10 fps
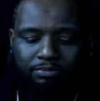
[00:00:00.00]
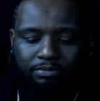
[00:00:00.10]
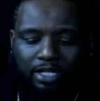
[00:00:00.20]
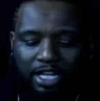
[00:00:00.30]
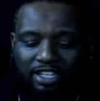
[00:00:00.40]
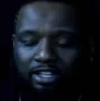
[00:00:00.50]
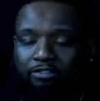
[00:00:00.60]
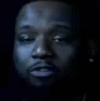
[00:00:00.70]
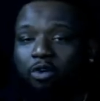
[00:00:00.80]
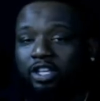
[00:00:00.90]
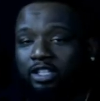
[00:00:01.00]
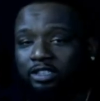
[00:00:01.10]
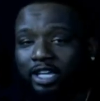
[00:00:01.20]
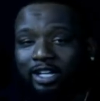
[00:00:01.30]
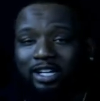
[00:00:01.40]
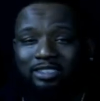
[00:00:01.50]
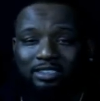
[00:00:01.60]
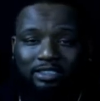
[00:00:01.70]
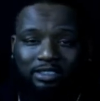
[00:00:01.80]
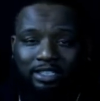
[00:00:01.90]
And then 4 years later, her
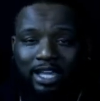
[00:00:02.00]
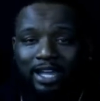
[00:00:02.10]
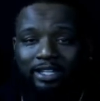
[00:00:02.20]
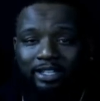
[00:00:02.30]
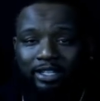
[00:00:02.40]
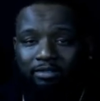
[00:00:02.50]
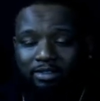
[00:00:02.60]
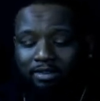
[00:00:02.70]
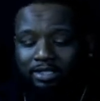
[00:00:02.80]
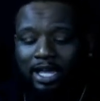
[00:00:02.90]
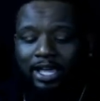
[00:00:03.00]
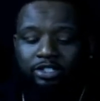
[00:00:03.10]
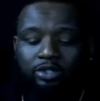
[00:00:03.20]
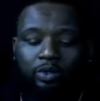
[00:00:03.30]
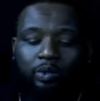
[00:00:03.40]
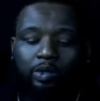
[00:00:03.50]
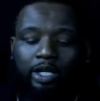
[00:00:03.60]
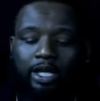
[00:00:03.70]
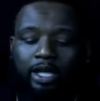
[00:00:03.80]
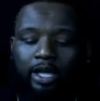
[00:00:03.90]
sister died, Didi, when I was in high school.
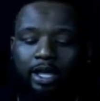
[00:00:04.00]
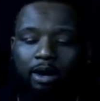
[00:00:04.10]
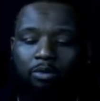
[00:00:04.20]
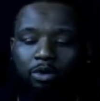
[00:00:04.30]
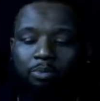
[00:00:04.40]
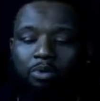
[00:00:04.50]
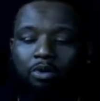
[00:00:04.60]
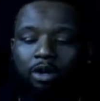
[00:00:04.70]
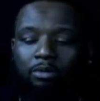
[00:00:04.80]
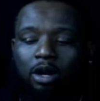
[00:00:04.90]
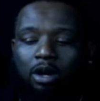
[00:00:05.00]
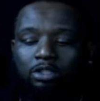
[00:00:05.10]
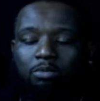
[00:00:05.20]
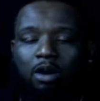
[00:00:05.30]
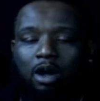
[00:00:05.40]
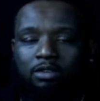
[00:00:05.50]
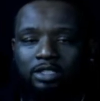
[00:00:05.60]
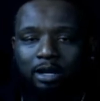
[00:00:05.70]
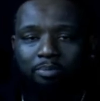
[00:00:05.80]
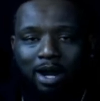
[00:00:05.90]
And I wrote a poem called Tomorrow's
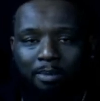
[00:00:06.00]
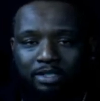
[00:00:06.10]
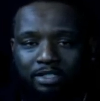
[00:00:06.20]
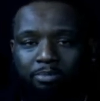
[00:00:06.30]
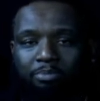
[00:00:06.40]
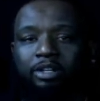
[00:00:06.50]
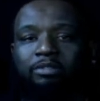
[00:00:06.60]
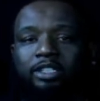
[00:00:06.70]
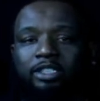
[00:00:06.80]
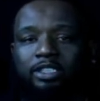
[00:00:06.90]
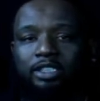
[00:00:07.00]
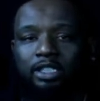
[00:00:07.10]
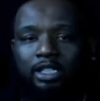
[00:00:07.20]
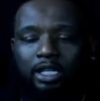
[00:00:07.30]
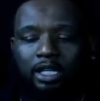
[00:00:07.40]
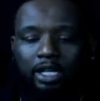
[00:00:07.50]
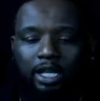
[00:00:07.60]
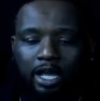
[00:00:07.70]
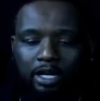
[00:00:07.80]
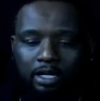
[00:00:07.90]
Not a Promise, It's a Privilege.
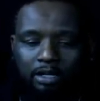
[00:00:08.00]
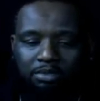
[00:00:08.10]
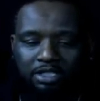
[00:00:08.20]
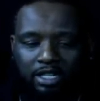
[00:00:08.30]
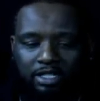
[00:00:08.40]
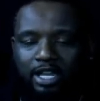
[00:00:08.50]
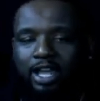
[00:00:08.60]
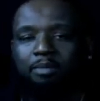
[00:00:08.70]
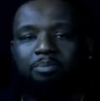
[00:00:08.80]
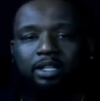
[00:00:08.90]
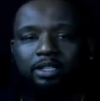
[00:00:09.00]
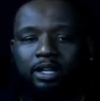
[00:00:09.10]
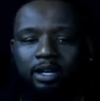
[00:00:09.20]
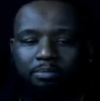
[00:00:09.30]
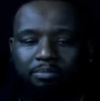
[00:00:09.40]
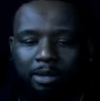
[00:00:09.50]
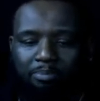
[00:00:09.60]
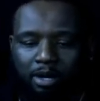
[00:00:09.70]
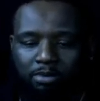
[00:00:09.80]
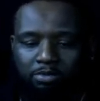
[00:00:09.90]
And Suntime picked it up. They
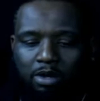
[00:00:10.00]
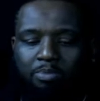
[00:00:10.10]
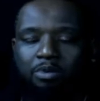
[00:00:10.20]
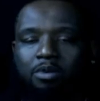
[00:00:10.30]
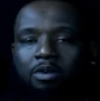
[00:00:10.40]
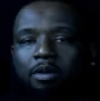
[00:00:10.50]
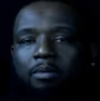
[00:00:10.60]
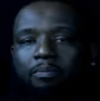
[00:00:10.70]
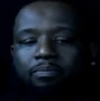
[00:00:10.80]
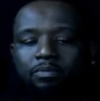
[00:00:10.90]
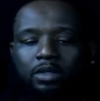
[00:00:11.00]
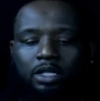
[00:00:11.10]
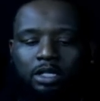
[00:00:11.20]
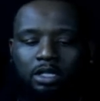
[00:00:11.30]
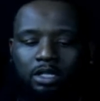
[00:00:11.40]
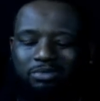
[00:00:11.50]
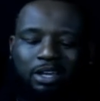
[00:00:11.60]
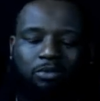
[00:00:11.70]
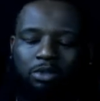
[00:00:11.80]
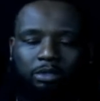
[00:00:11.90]
published my poem.
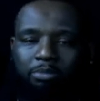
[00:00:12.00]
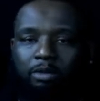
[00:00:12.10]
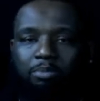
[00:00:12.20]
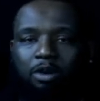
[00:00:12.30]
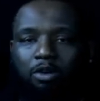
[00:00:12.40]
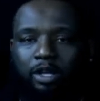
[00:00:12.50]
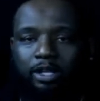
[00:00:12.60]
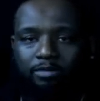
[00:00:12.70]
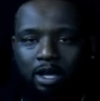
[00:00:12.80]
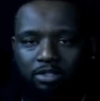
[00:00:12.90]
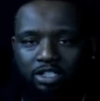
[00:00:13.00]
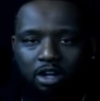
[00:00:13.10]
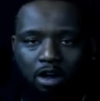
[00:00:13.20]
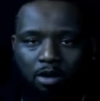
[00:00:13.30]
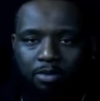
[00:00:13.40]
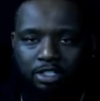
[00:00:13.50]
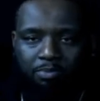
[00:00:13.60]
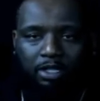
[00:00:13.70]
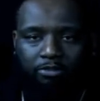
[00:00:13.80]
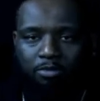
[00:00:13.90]
Never wanted to be a poet. I was just always
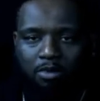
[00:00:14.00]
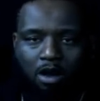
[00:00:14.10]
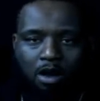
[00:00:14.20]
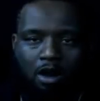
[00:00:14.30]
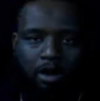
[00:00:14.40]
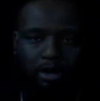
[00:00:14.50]
speaking from my heart.